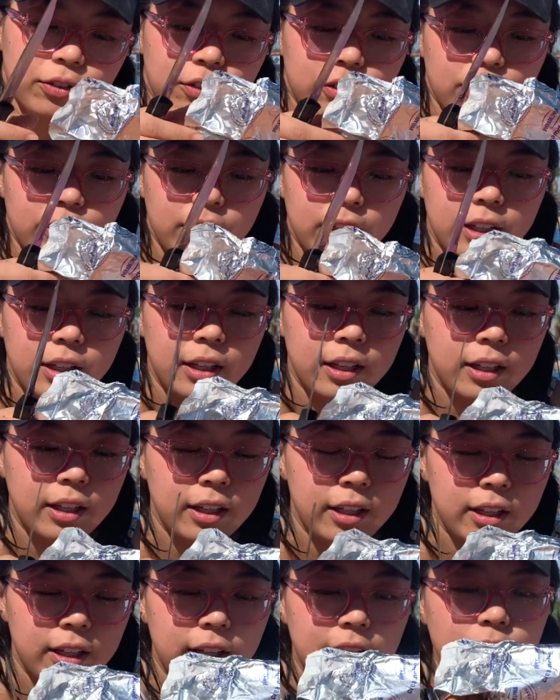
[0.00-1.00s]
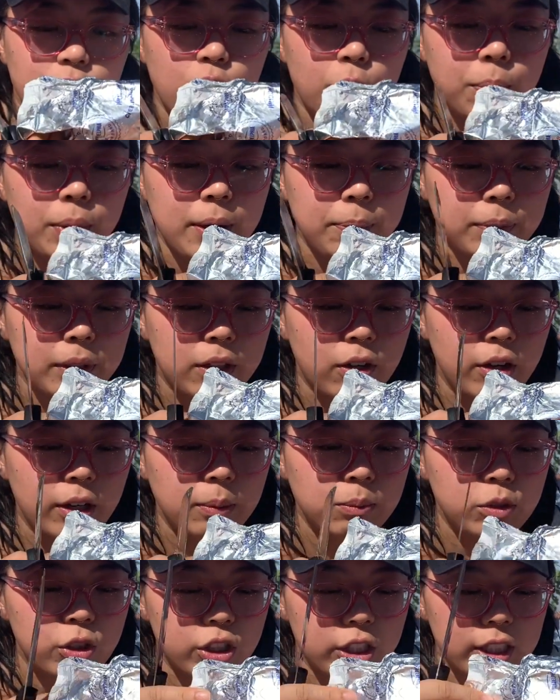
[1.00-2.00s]
And you open up the
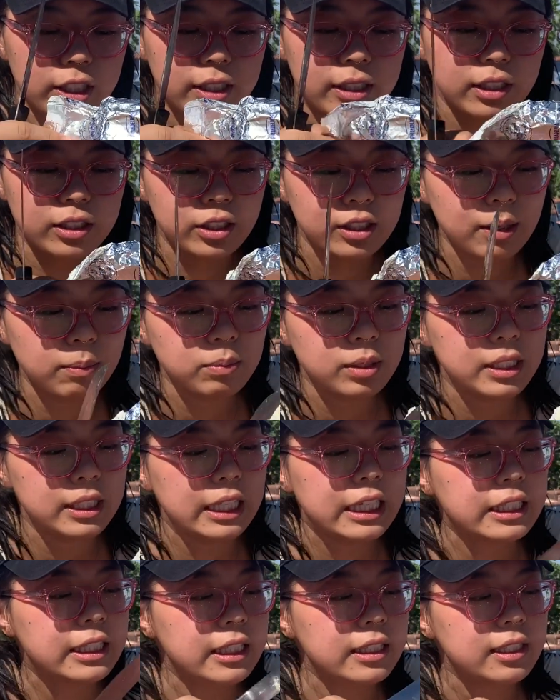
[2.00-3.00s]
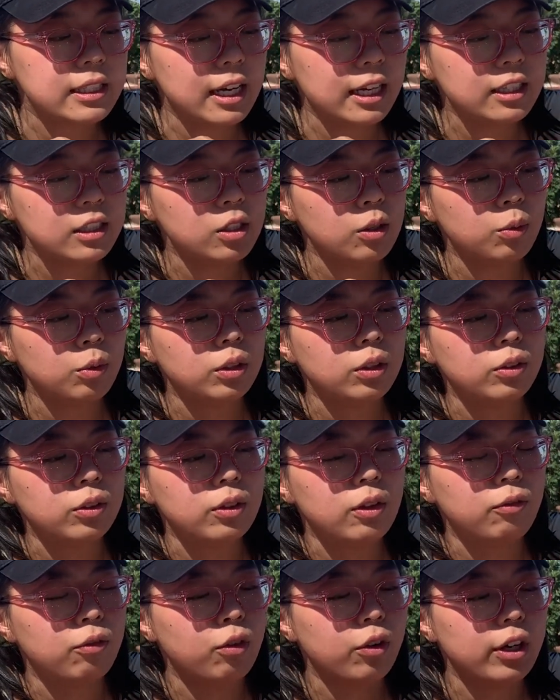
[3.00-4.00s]
cream cheese. There's some seeds inside, so we'll
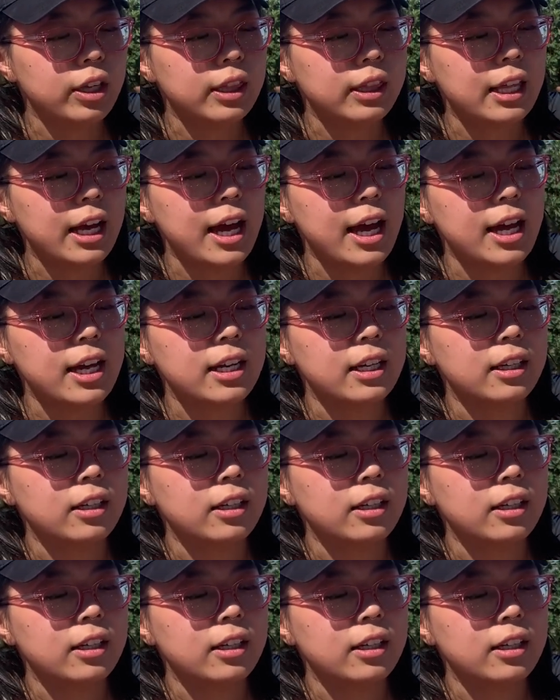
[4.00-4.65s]
avoid that.